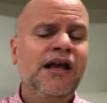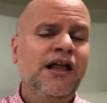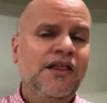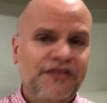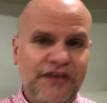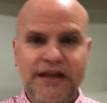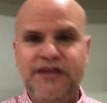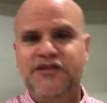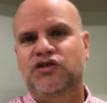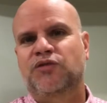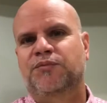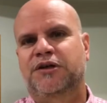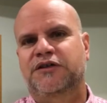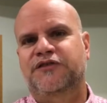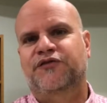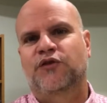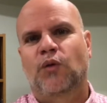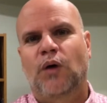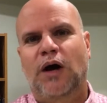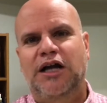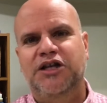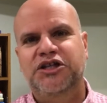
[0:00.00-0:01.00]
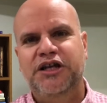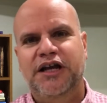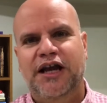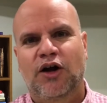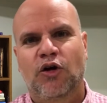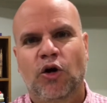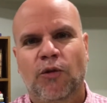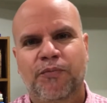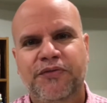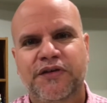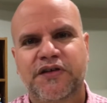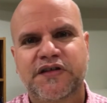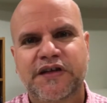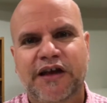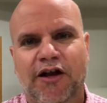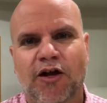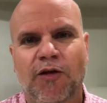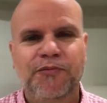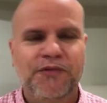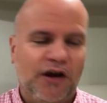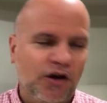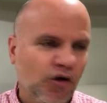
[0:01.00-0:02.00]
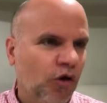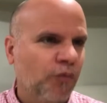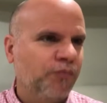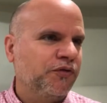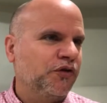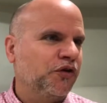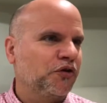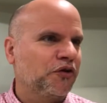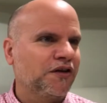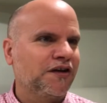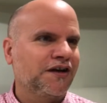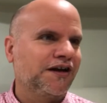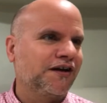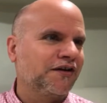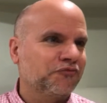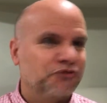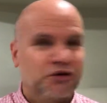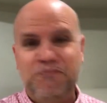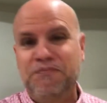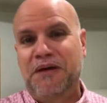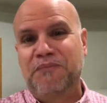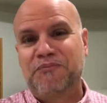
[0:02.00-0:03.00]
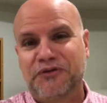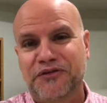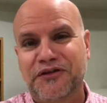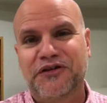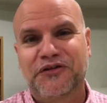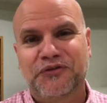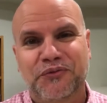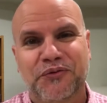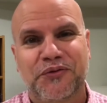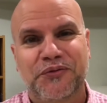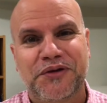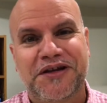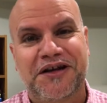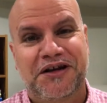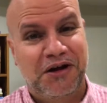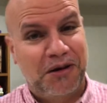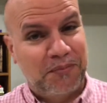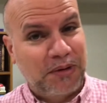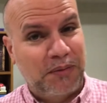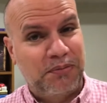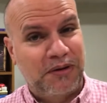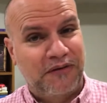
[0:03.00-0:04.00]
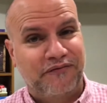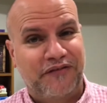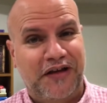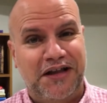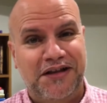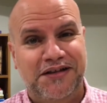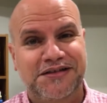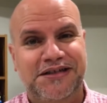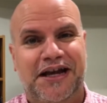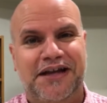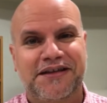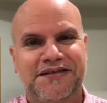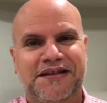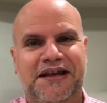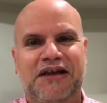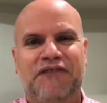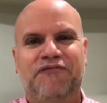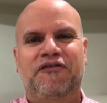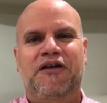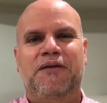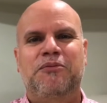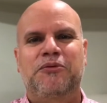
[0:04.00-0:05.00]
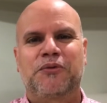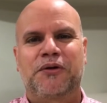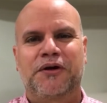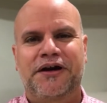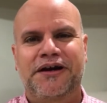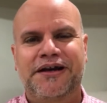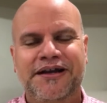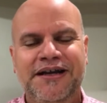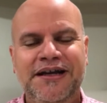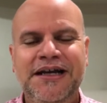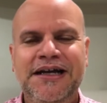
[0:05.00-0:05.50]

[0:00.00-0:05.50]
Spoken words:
Thanks so much for watching. I hope this helps. I hope you'll remember this when we come up on Valentine's Day in February.